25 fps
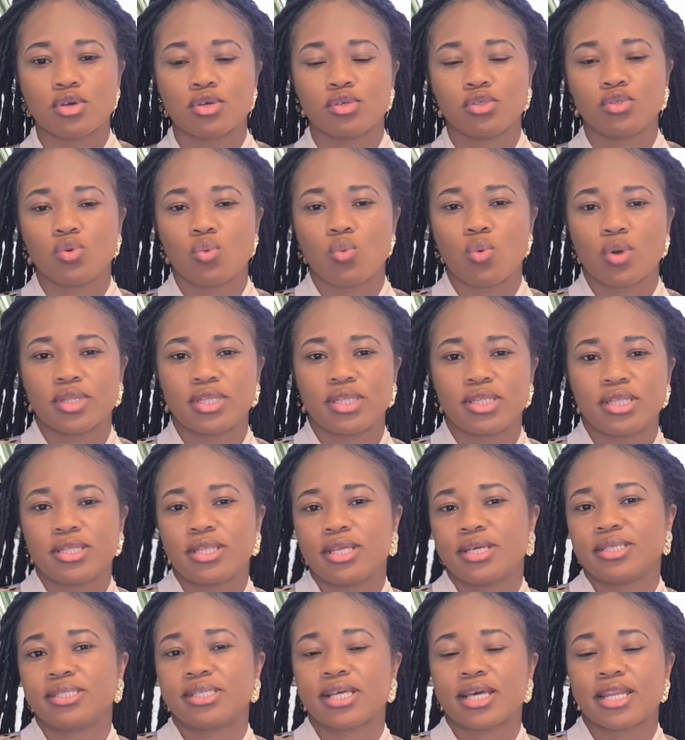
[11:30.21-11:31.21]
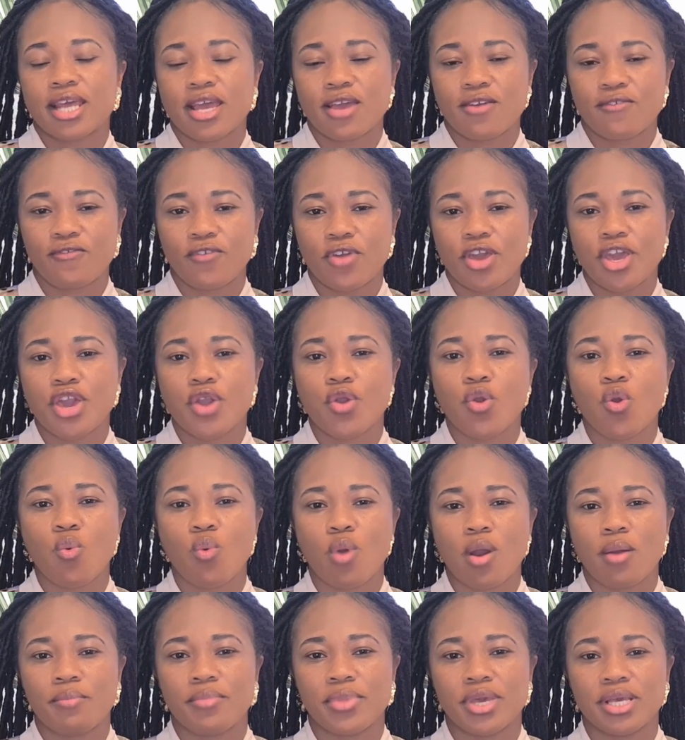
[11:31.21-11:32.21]
So what the
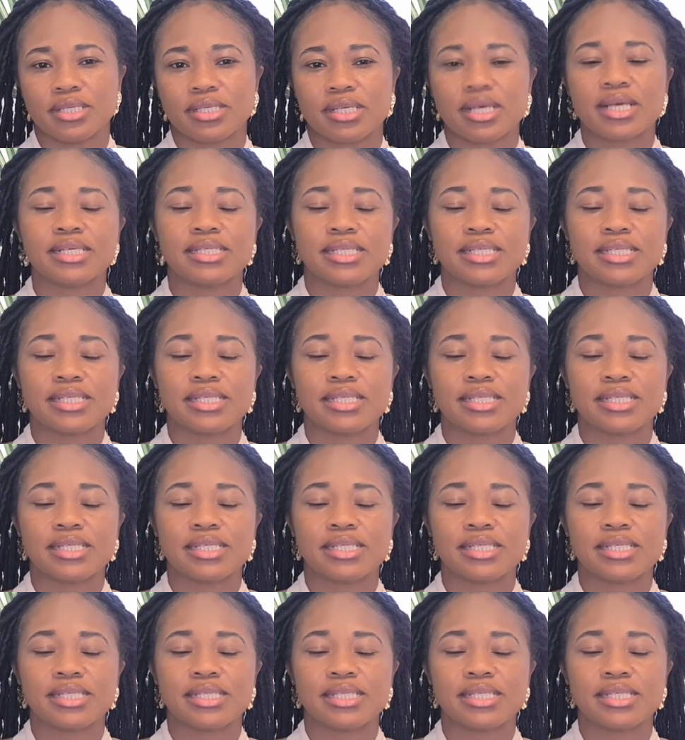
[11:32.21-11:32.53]
ZFAO1 means,